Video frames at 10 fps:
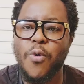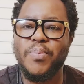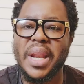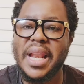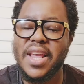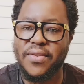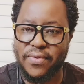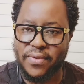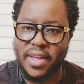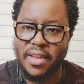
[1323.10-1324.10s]
believe,
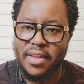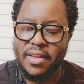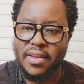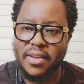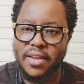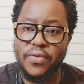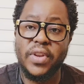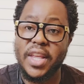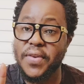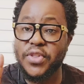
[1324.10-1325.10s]
even
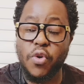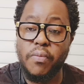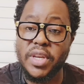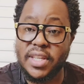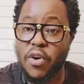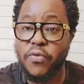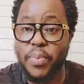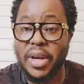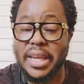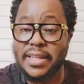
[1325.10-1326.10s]
if the commissioner of
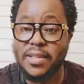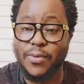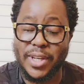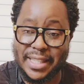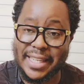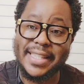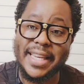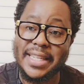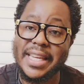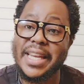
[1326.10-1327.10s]
police was
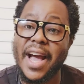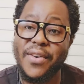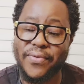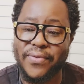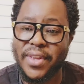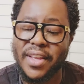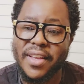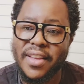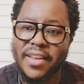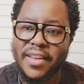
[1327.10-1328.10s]
decent enough,
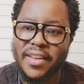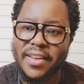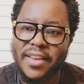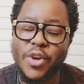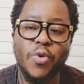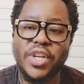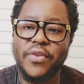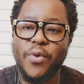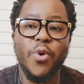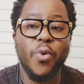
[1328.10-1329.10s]
he could
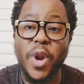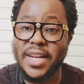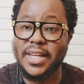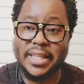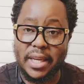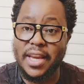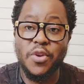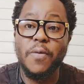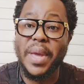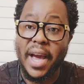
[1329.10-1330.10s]
have already taken
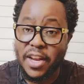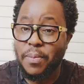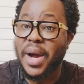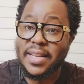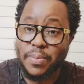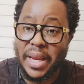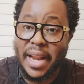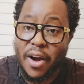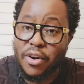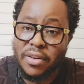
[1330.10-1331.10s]
you behind bars by
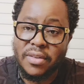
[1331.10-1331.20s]
now.